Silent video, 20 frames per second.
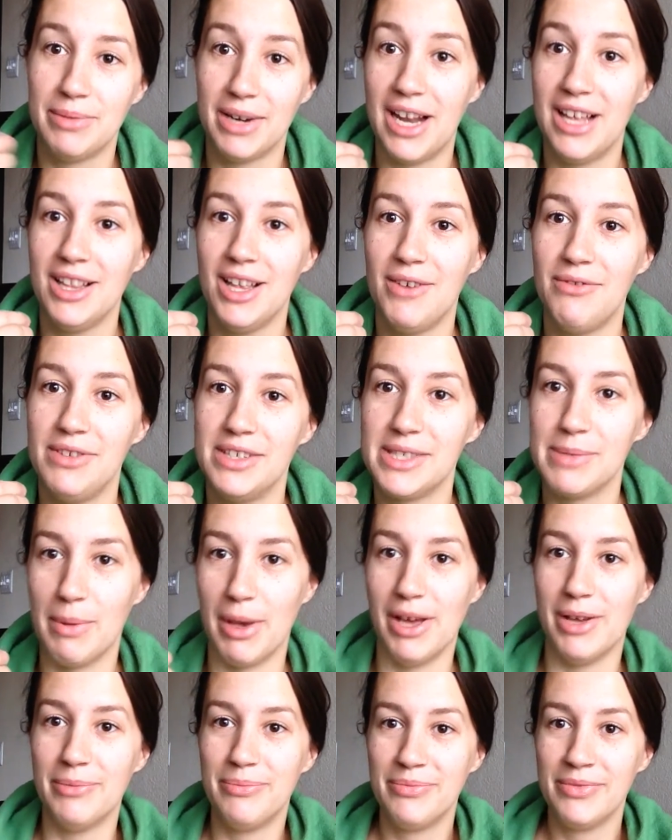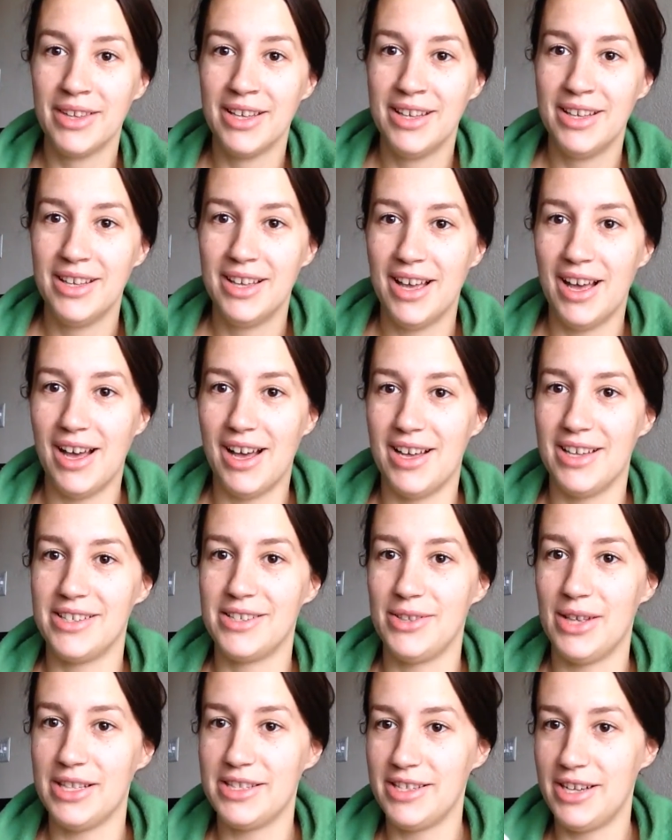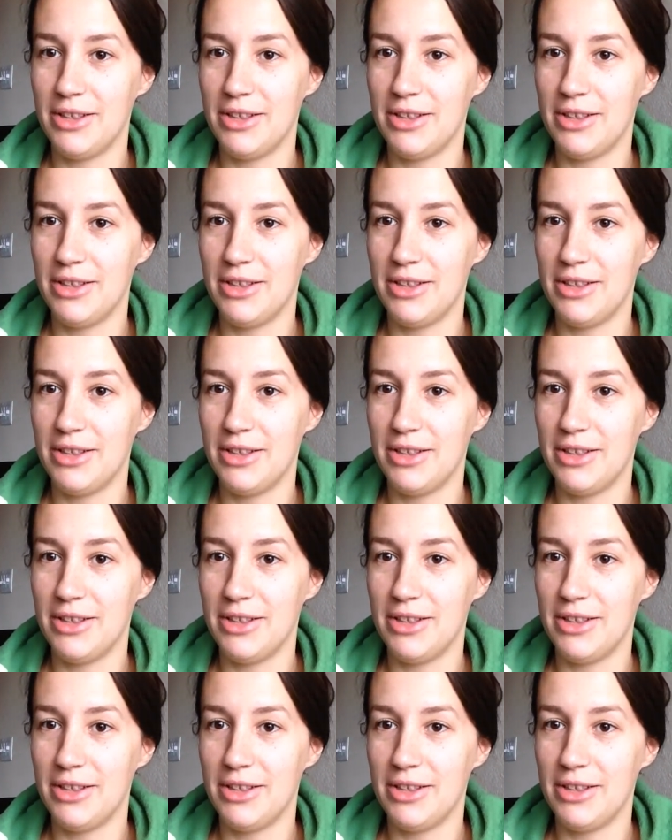but I love the smell. So that's